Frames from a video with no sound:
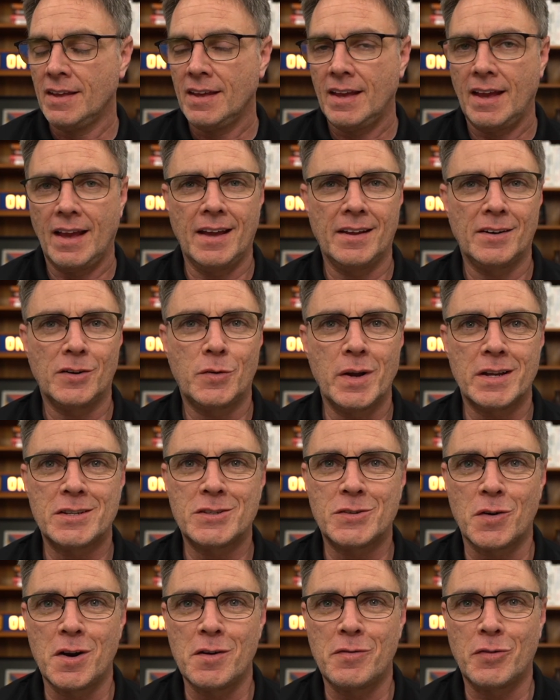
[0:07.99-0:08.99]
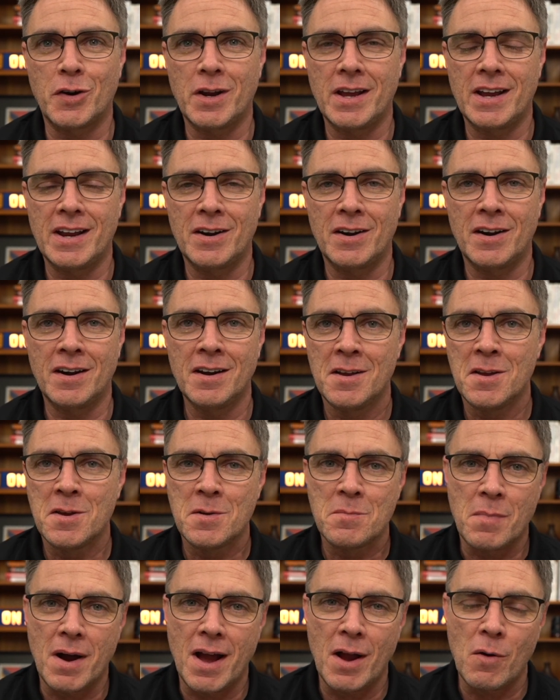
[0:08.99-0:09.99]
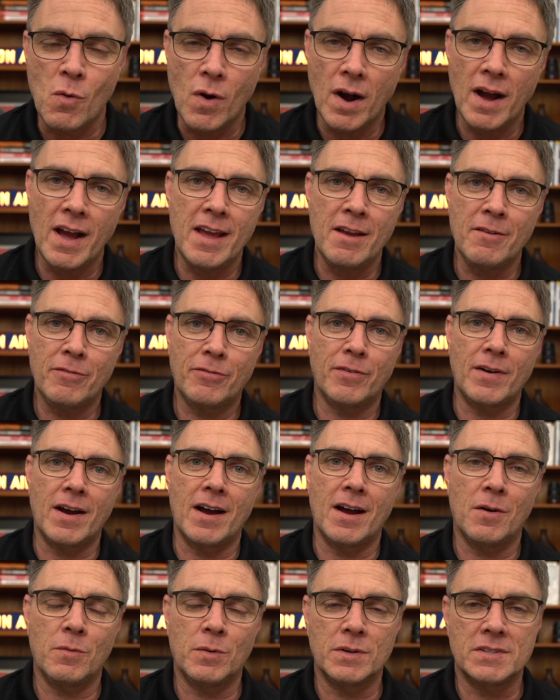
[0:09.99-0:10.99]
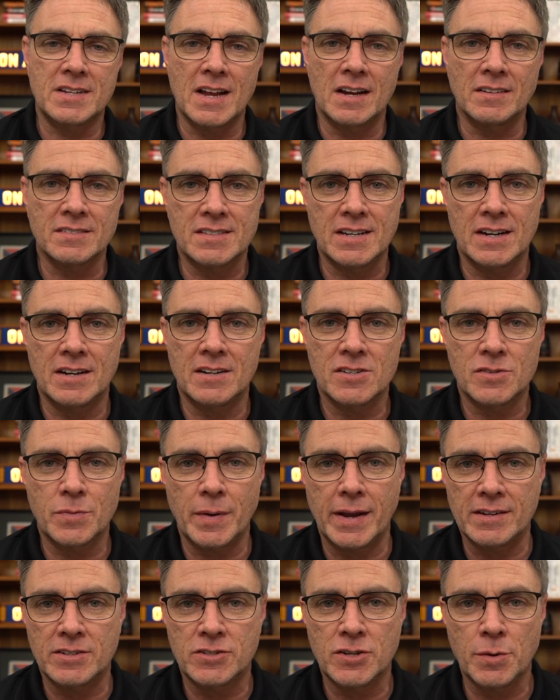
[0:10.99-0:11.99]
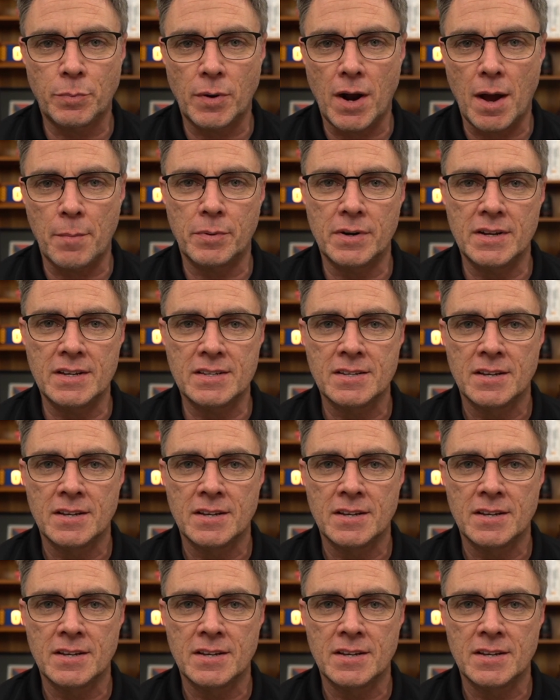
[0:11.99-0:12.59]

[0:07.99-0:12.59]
And quick story for you here my wife uh, was downstairs. We had two properties.